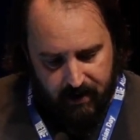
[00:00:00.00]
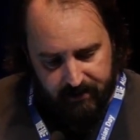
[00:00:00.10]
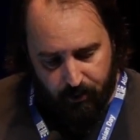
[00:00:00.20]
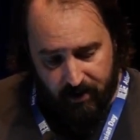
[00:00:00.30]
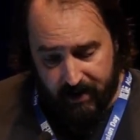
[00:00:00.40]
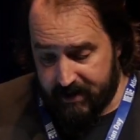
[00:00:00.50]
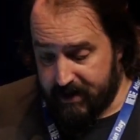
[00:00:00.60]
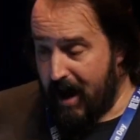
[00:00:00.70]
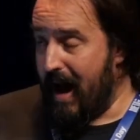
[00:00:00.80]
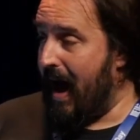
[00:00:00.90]
They're really nice.
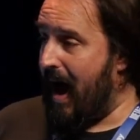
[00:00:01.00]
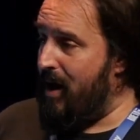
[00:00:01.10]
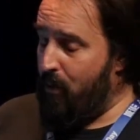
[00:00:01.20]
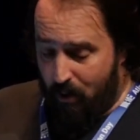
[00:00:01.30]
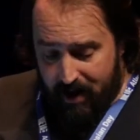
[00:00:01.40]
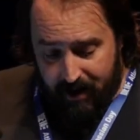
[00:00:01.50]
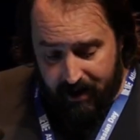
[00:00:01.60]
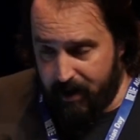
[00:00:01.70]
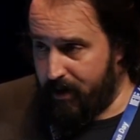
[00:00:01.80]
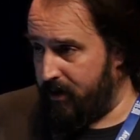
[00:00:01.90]
And right
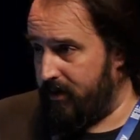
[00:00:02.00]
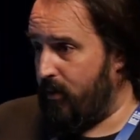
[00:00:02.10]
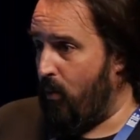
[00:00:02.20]
here,